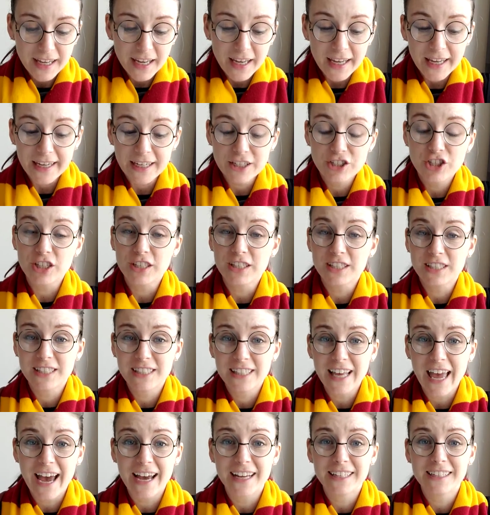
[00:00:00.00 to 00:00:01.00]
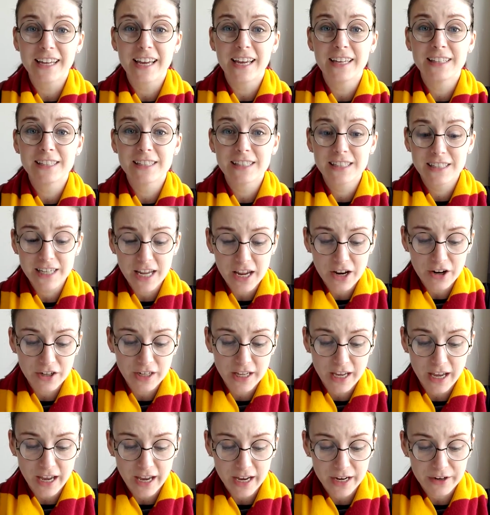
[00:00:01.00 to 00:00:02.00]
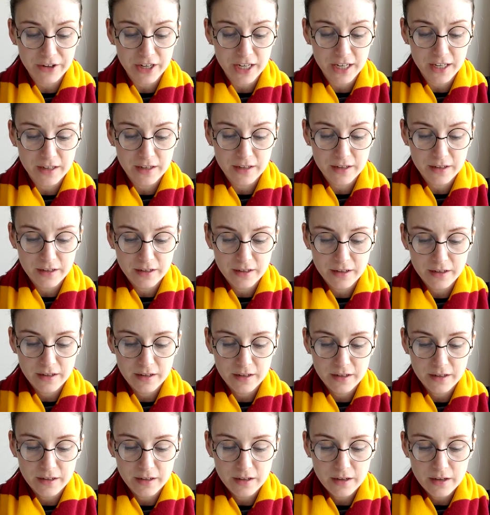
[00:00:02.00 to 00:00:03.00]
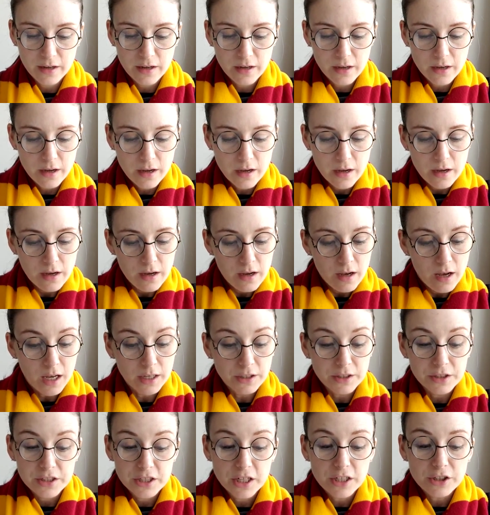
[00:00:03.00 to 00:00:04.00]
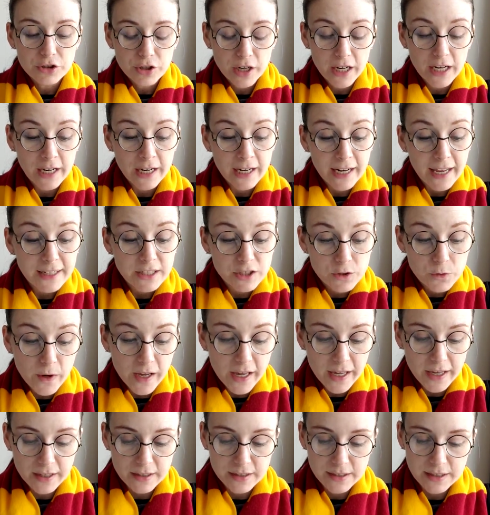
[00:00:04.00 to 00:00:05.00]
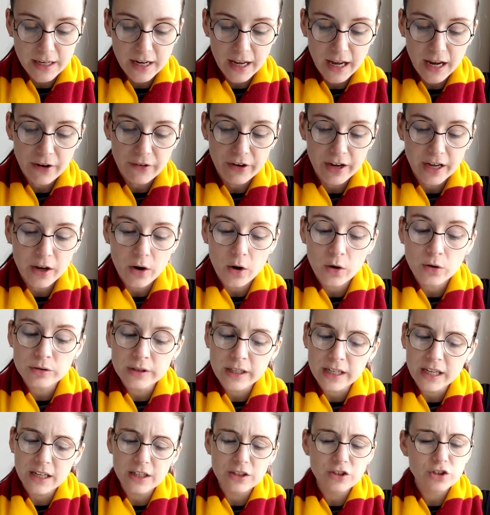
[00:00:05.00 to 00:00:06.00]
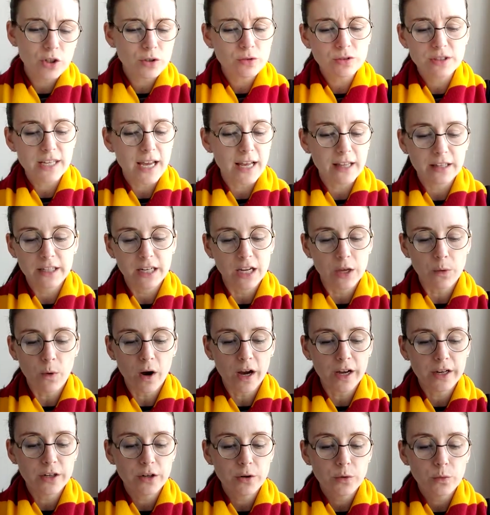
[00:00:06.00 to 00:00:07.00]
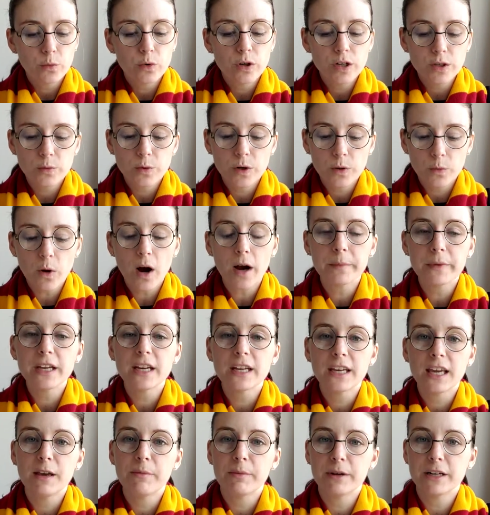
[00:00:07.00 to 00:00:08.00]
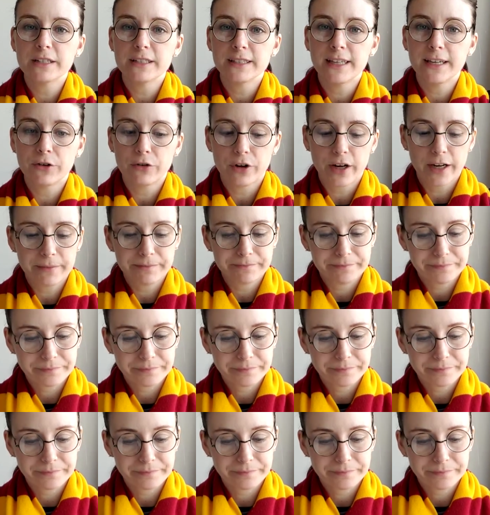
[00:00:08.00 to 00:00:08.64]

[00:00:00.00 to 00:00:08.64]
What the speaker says: he just sat and stared at Harry. I'll start training next week, said Harry. Only don't tell anyone. Wood would want me to keep it a secret.